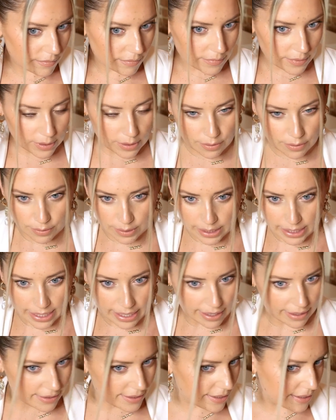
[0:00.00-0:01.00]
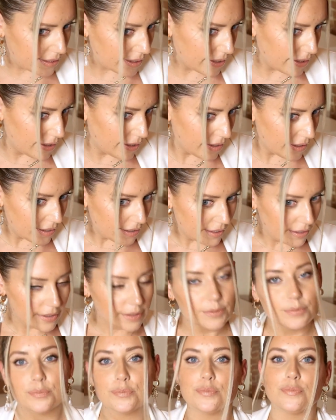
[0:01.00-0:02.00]
Oh yes.
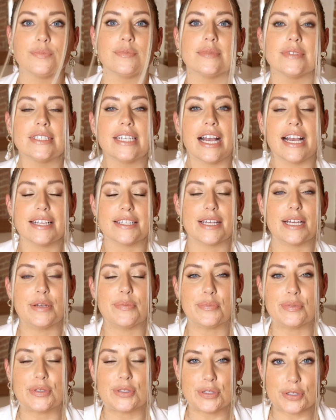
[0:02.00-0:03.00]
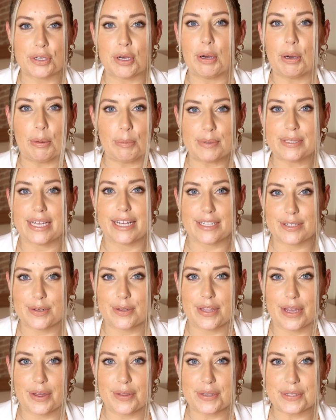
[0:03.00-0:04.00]
Guys, I am so obsessed with
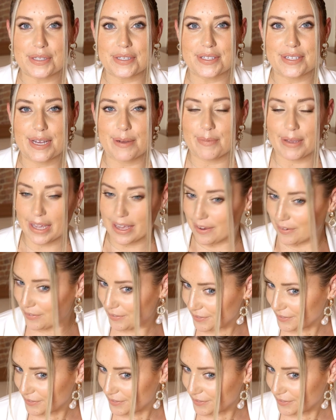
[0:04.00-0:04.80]
how this is coming out.